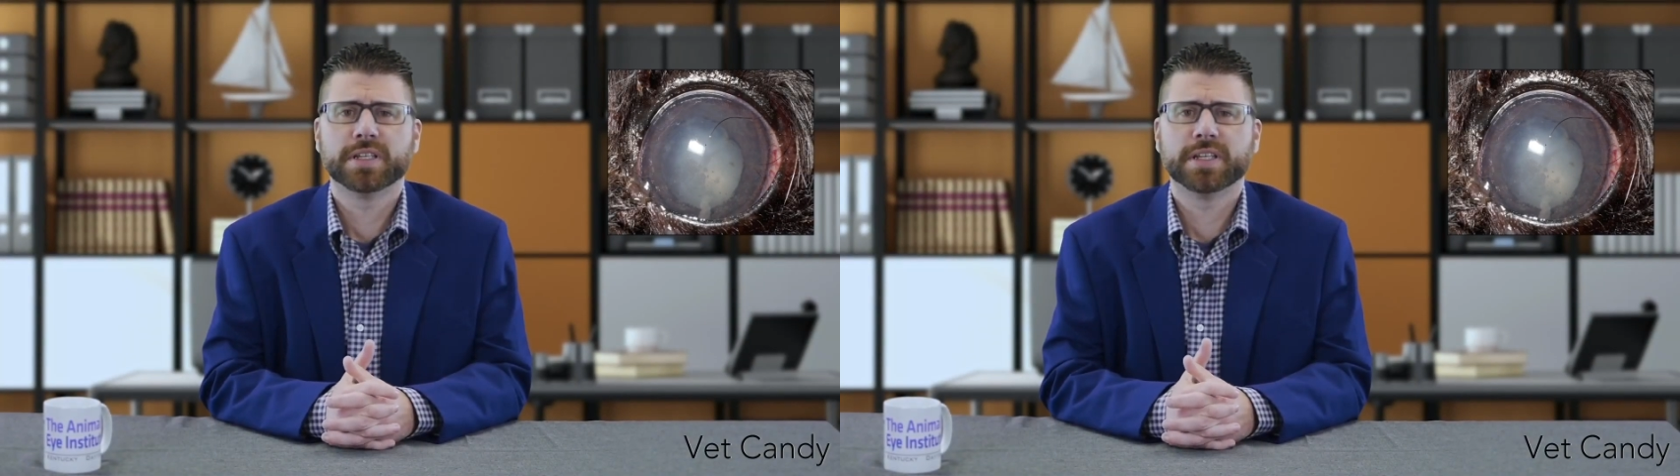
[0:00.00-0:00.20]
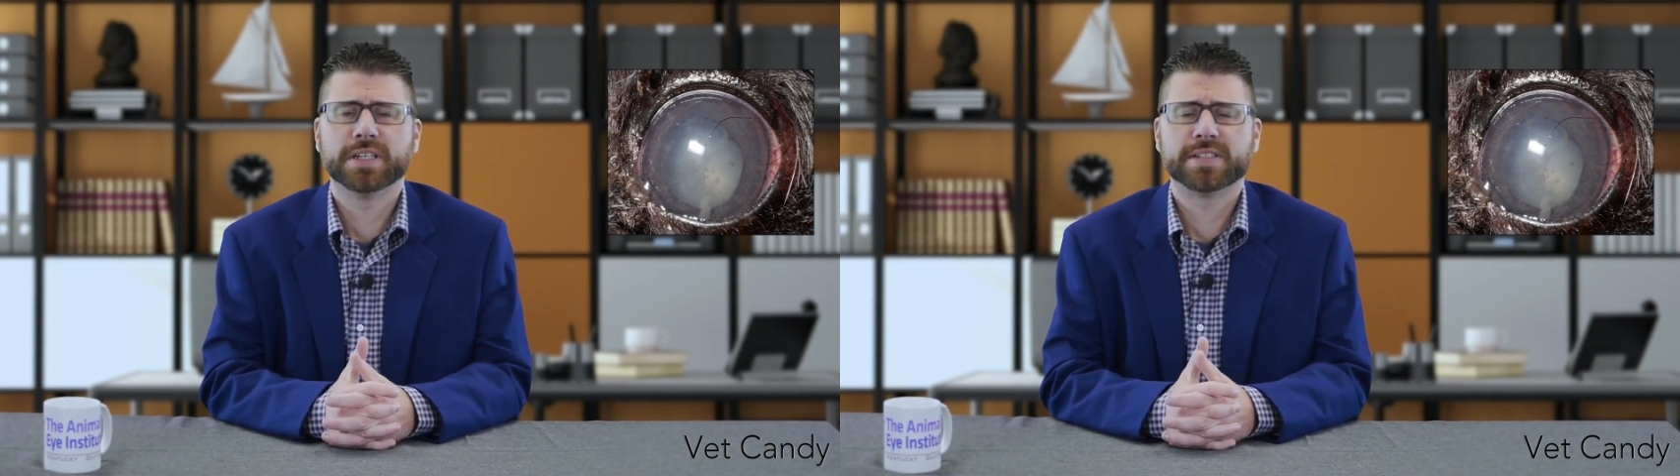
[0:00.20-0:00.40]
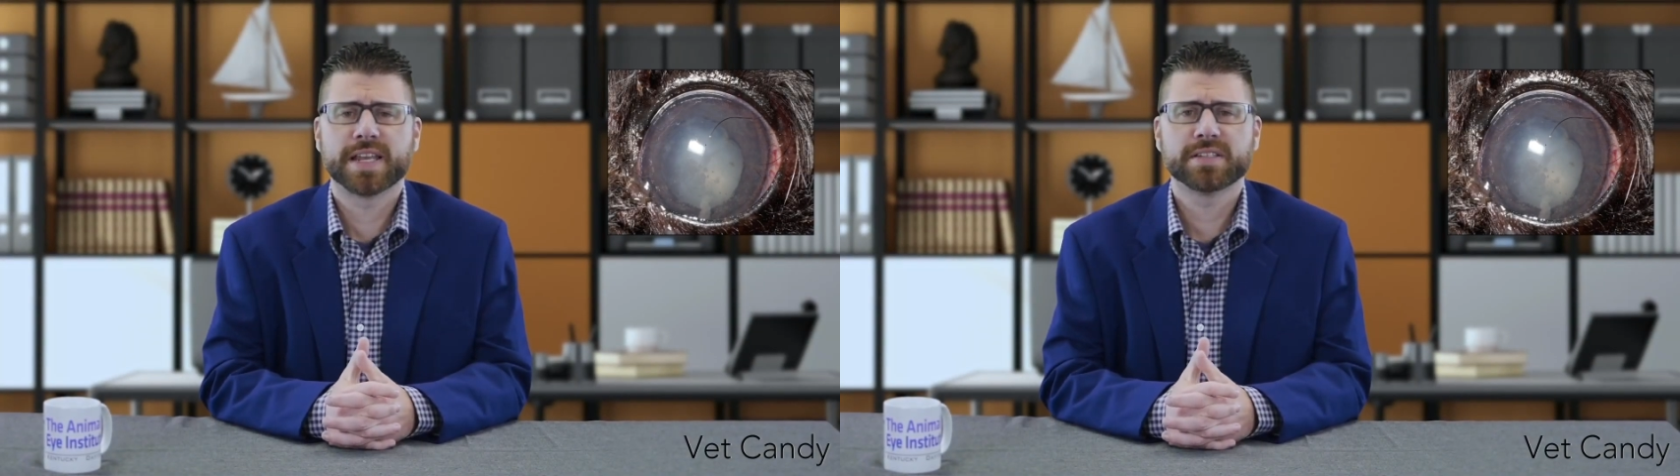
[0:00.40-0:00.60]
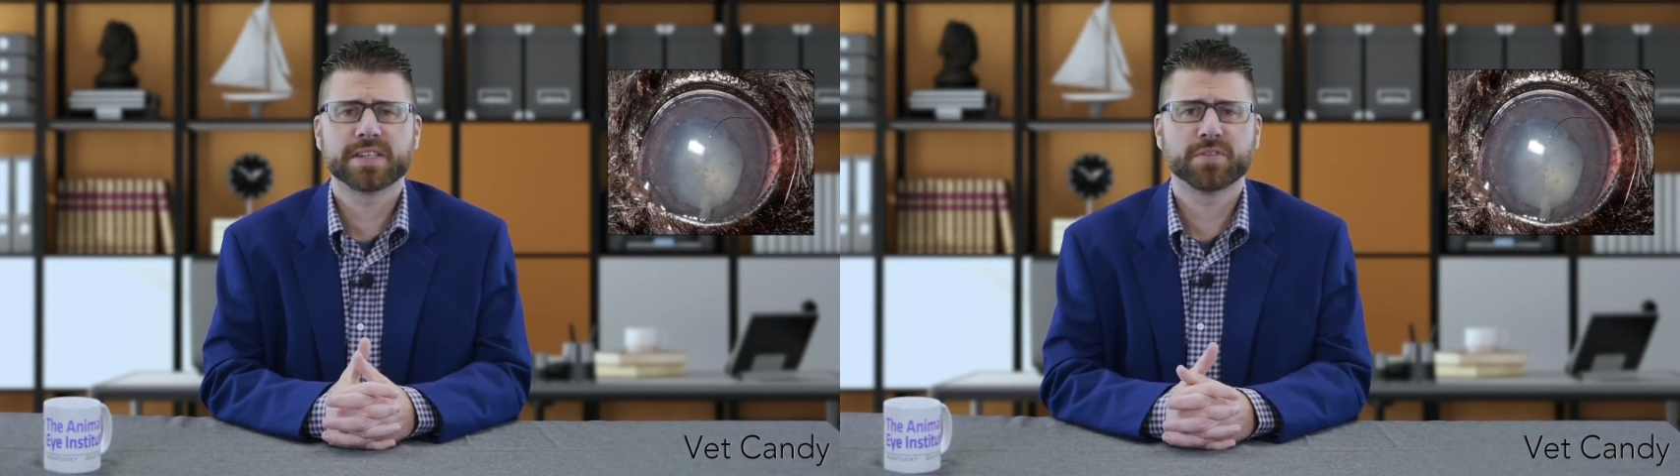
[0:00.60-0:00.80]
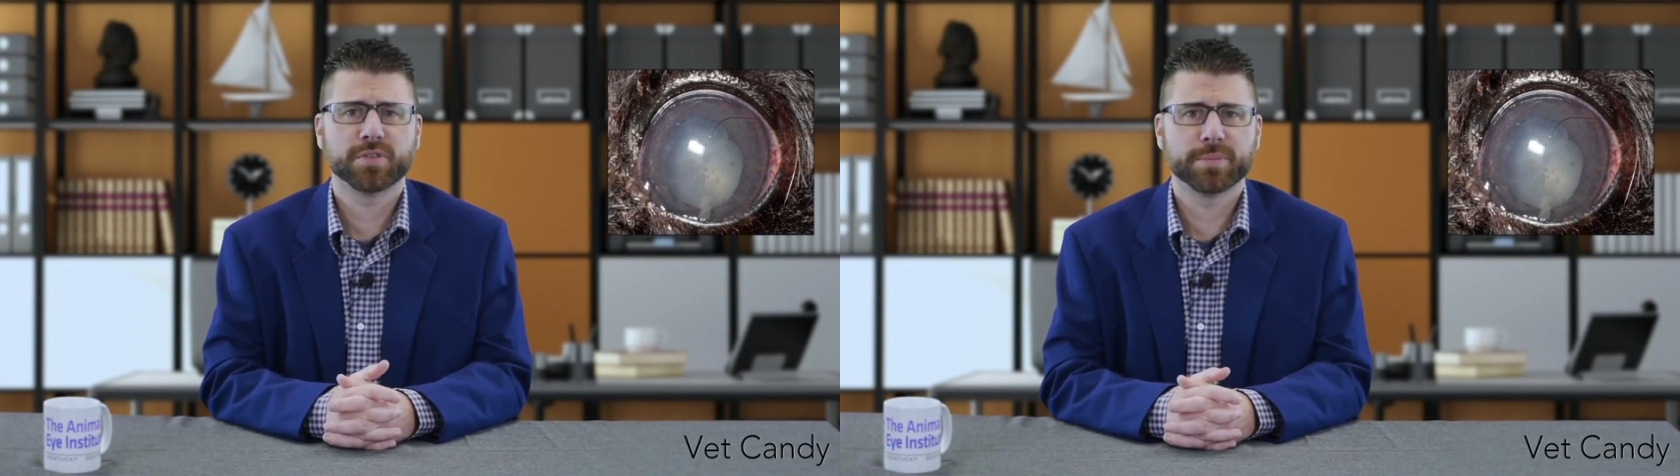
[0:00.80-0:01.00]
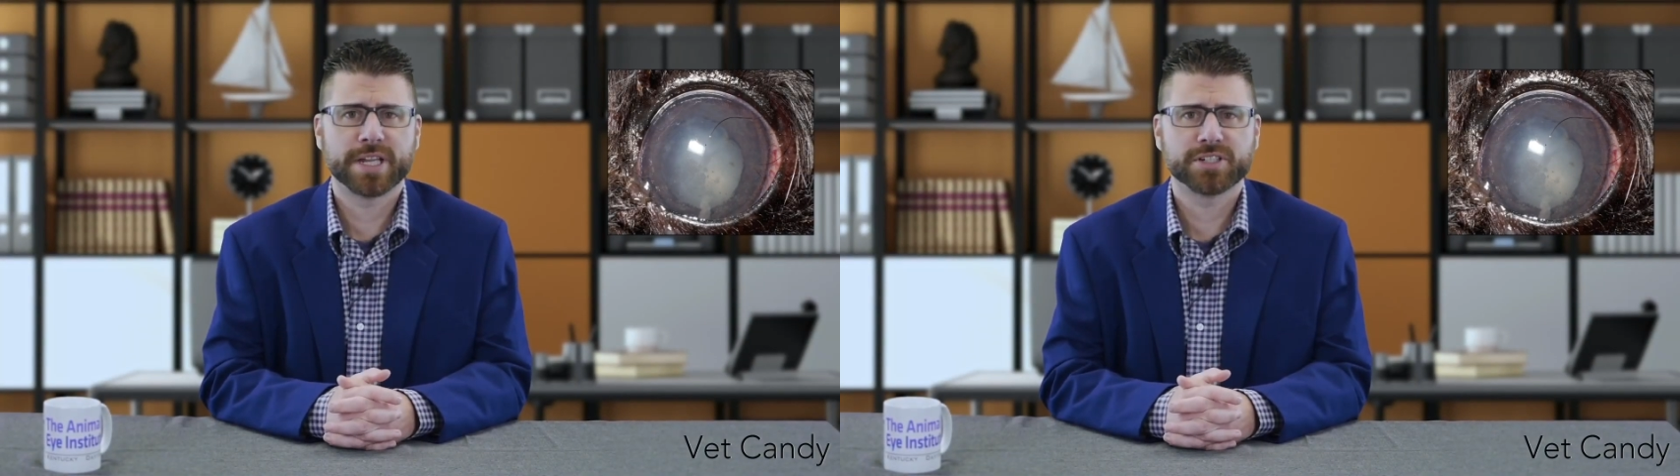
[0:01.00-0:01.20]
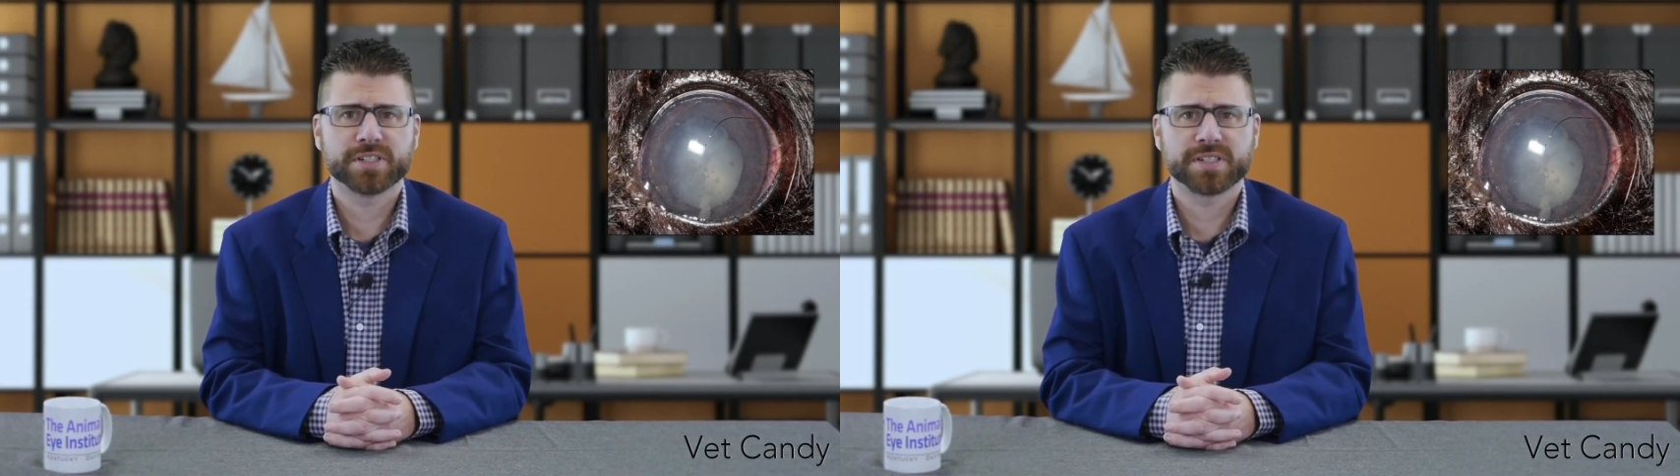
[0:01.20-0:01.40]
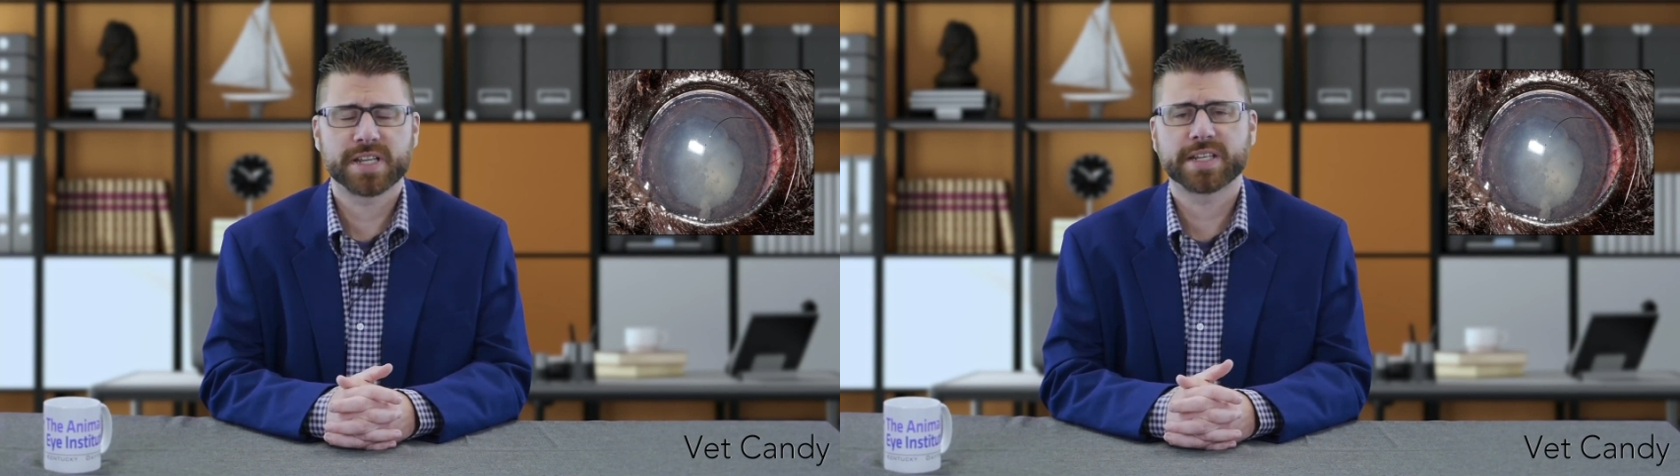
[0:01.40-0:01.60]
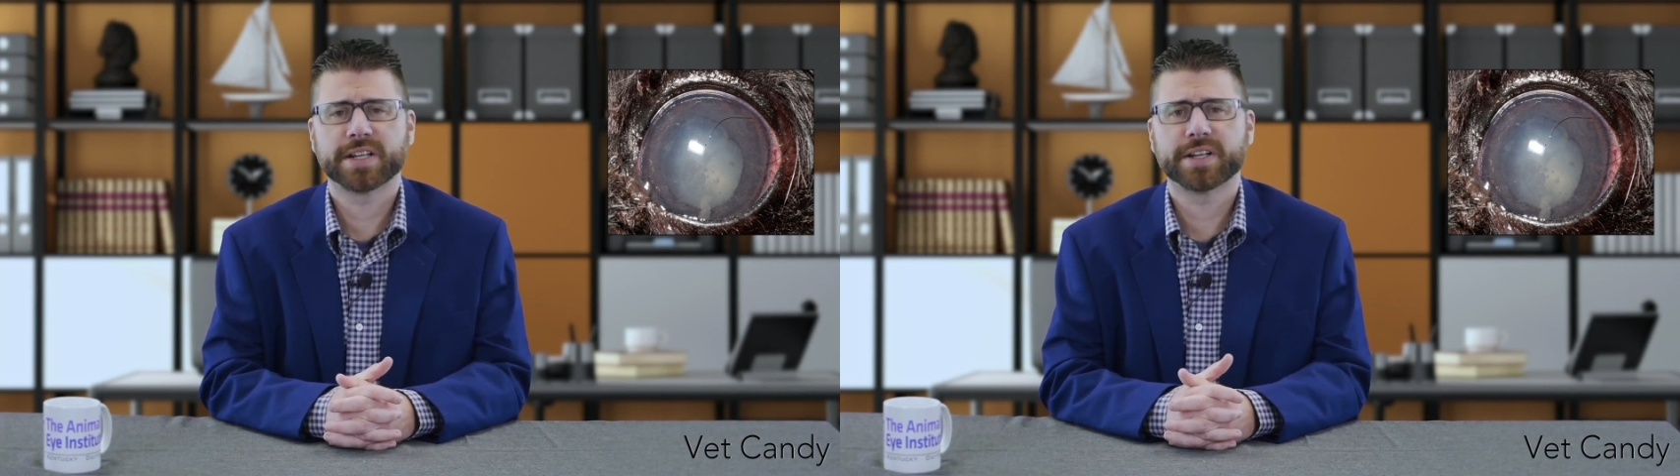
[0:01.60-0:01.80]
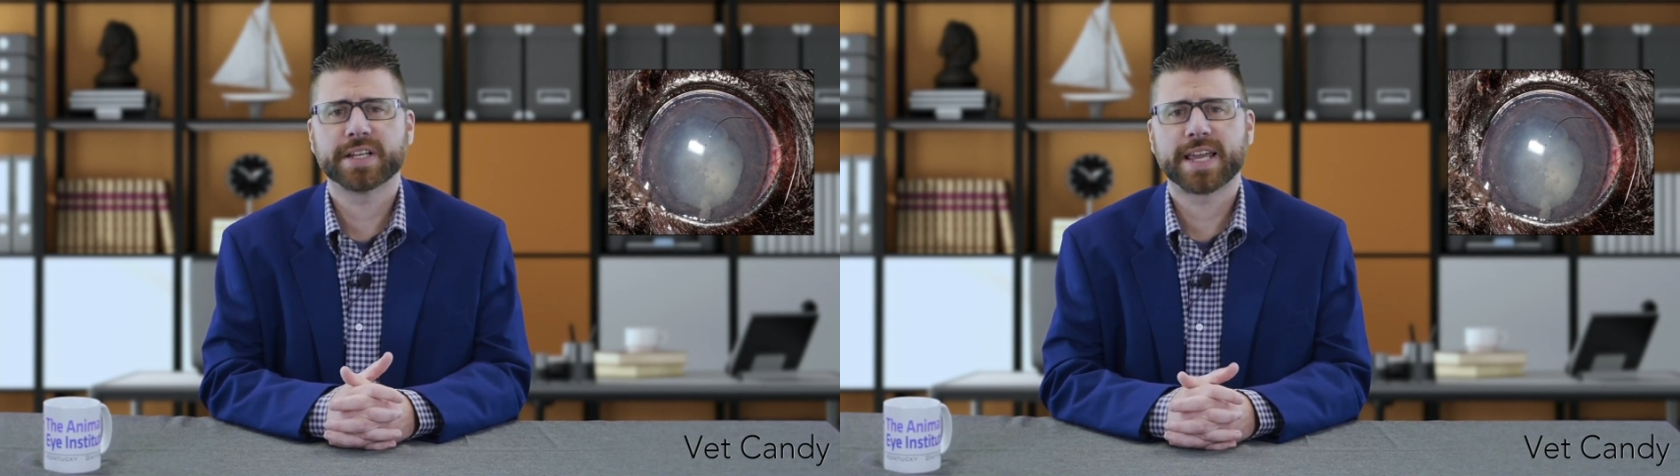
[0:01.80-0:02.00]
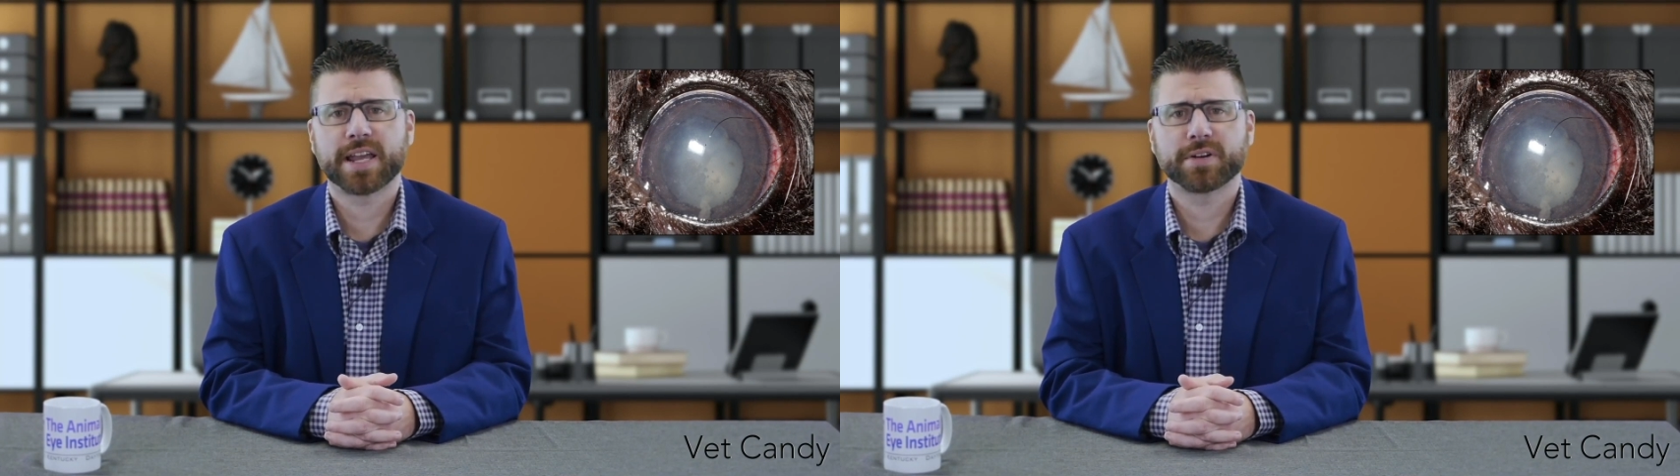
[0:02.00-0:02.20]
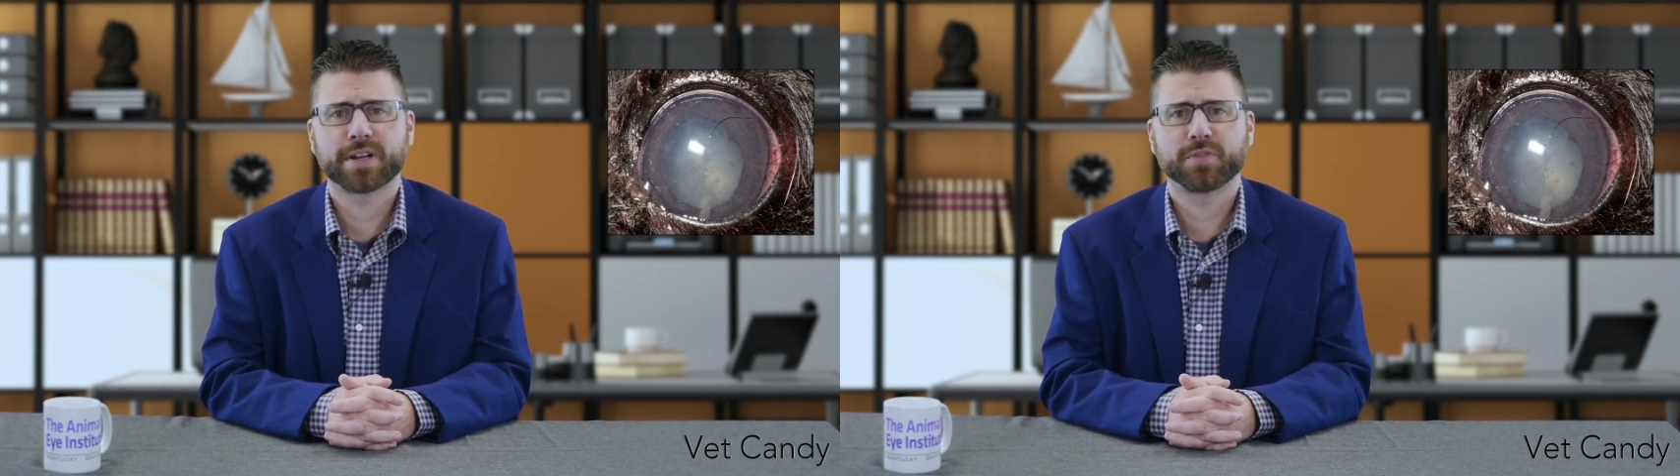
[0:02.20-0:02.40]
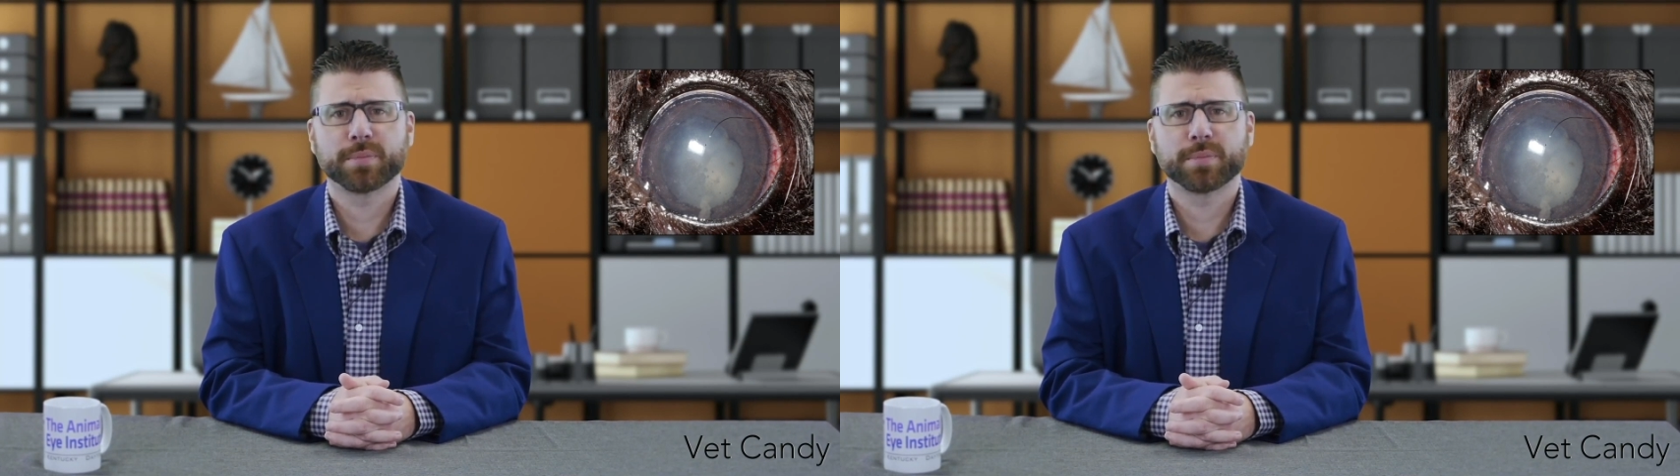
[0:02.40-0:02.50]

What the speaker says: intense inflammation secondary to cataract